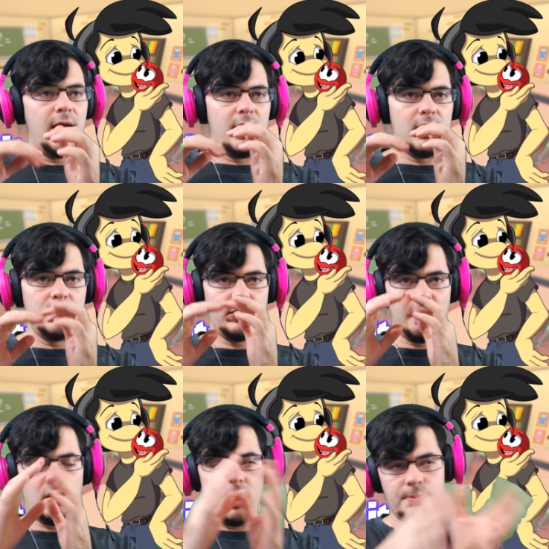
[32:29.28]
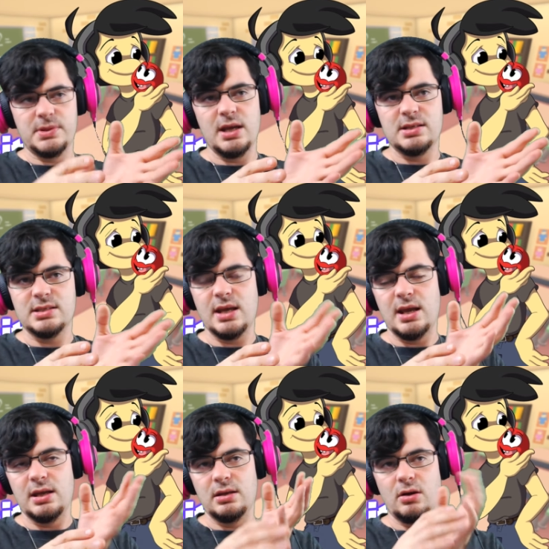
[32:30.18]
and like updates
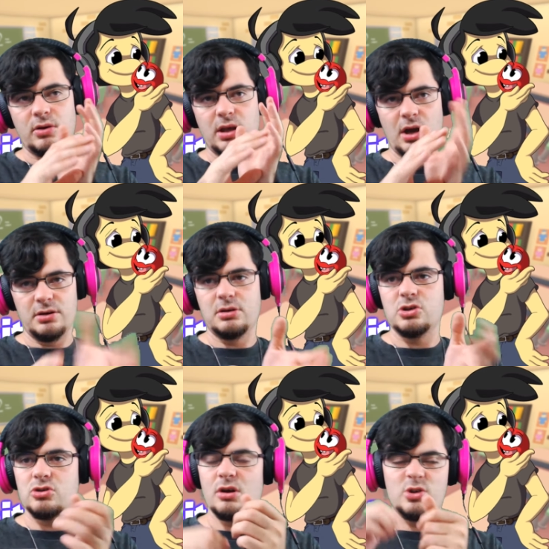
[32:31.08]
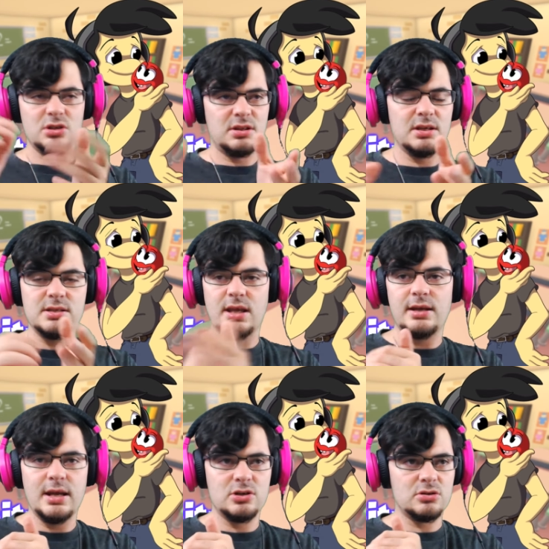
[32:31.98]
saying, okay, under construction, things of
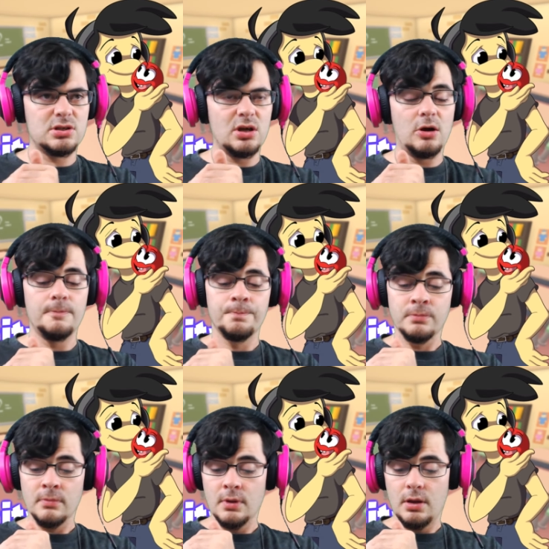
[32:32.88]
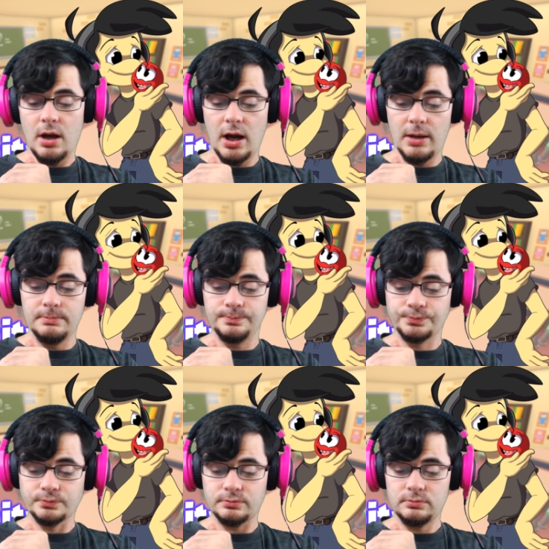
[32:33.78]
that nature. So, um,
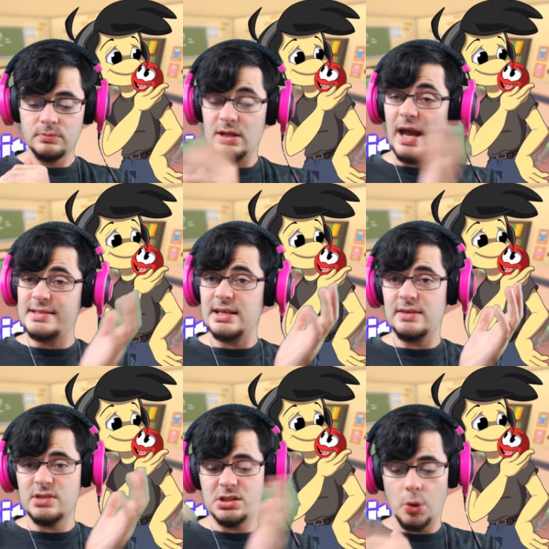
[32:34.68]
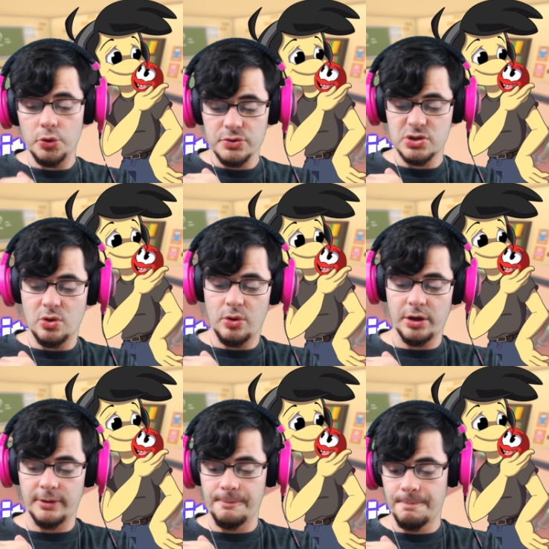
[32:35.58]
guys, that gives a total
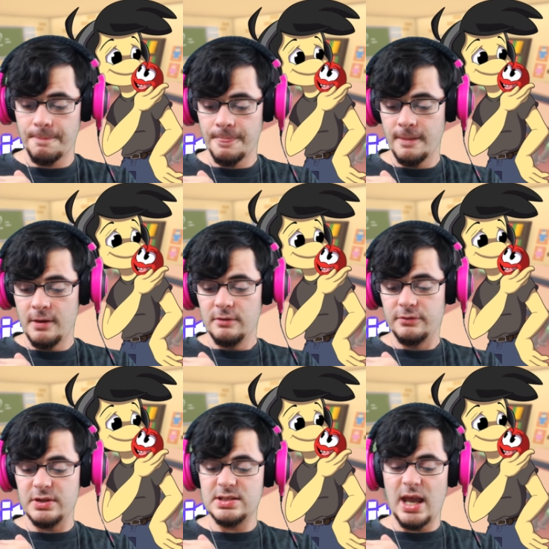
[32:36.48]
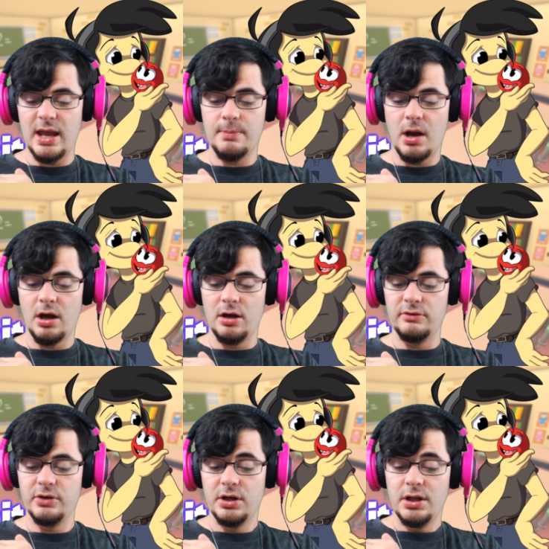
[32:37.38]
score for this game
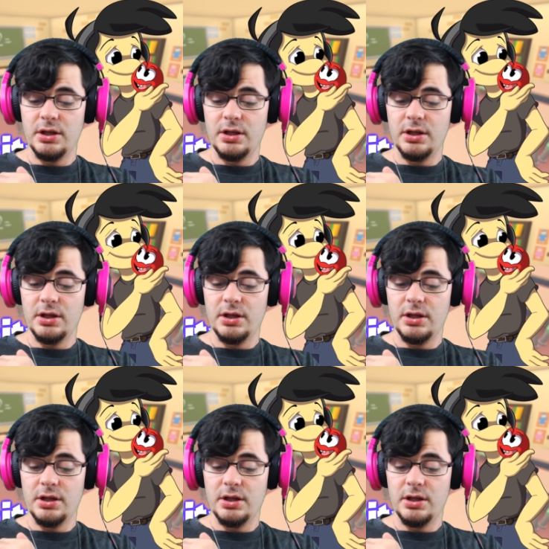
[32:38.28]
of